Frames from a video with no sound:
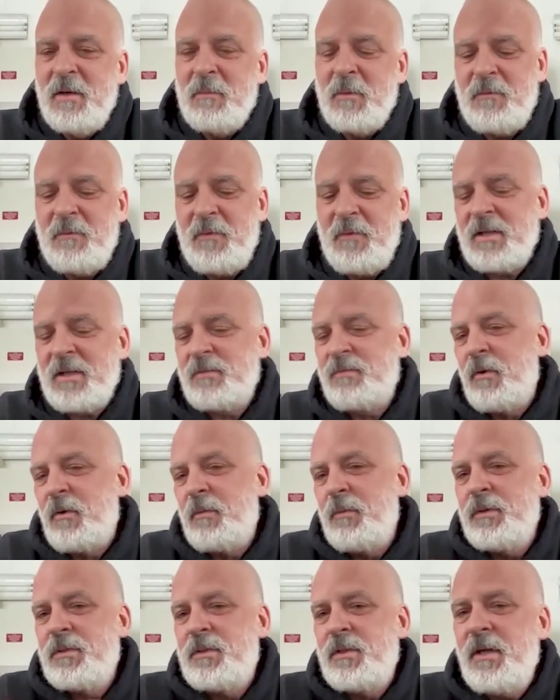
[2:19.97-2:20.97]
But fast
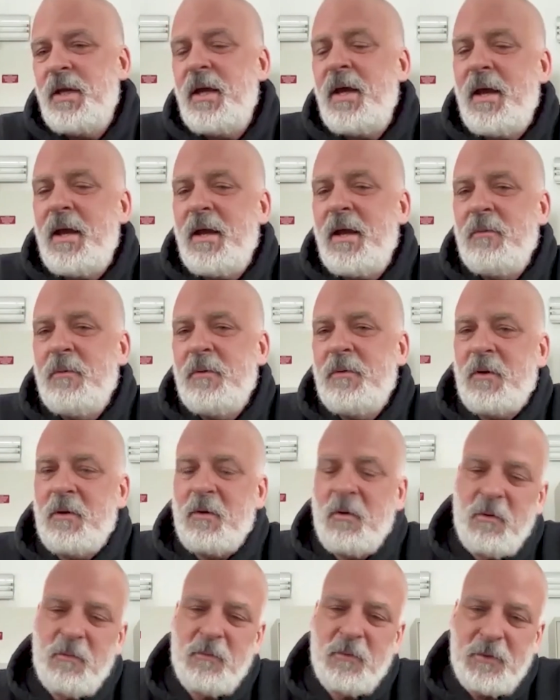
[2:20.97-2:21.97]
forward today with
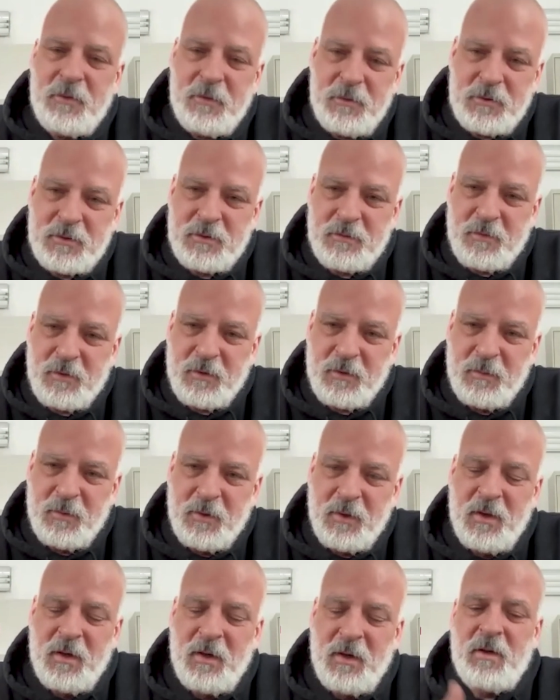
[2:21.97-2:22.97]
our overuse of
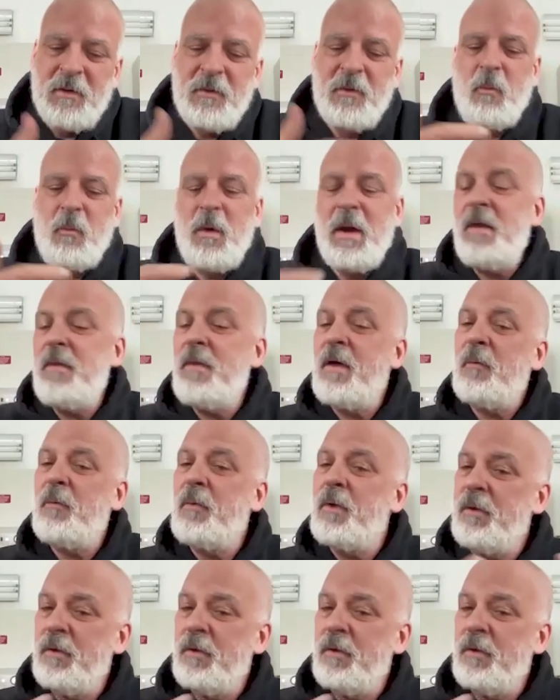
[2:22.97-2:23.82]
them, the way that we